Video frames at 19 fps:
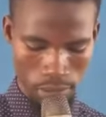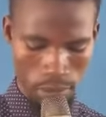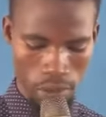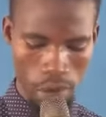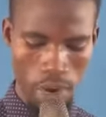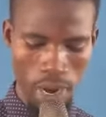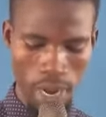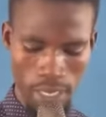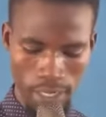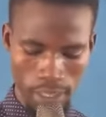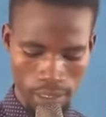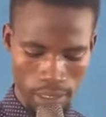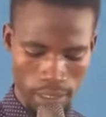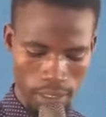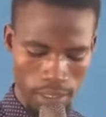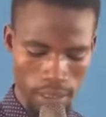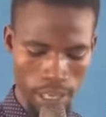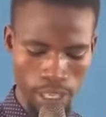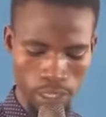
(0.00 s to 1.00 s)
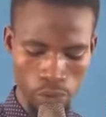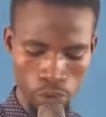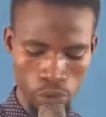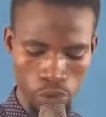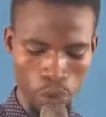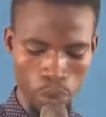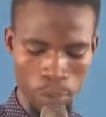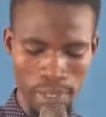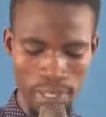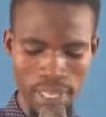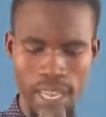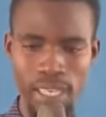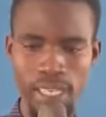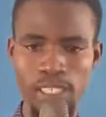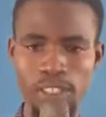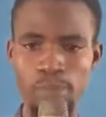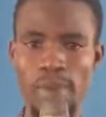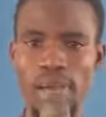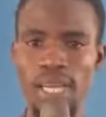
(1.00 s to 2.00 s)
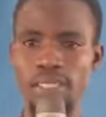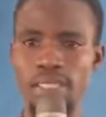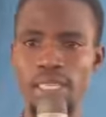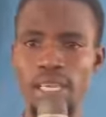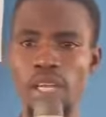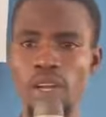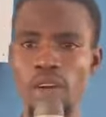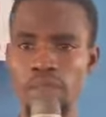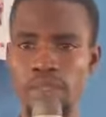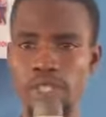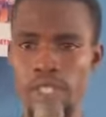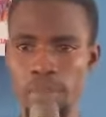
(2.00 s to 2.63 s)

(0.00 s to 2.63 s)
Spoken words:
Alright, thank you so much, and this marks the end of the